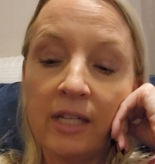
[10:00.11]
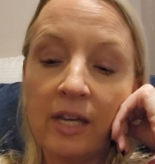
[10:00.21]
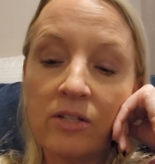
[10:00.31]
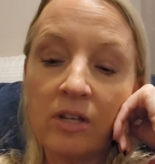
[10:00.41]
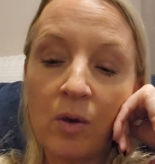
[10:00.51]

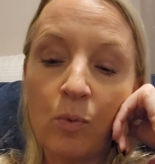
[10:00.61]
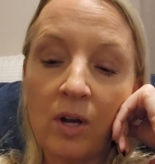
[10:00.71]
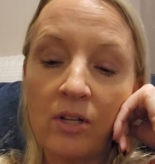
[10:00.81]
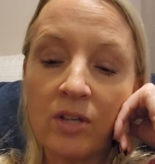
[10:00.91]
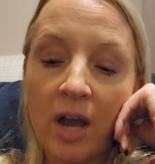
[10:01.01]
Yes, I
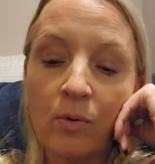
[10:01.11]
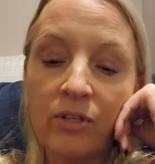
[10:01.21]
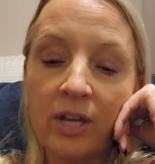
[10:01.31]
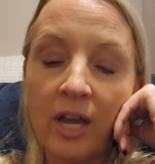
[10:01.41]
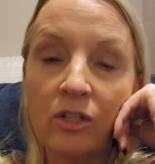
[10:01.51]
was. I
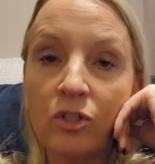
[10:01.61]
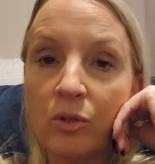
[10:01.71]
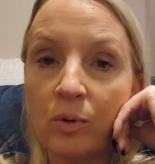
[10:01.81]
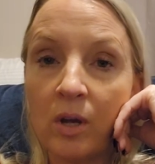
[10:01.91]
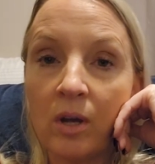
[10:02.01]
was engaged
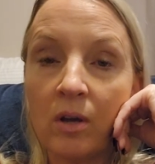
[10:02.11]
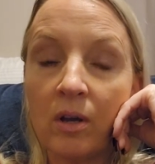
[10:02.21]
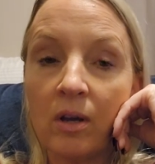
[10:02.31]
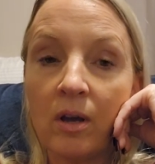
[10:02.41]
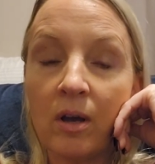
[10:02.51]
to a,
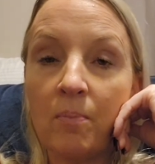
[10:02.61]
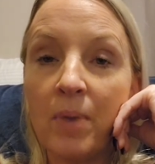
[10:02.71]
a, a,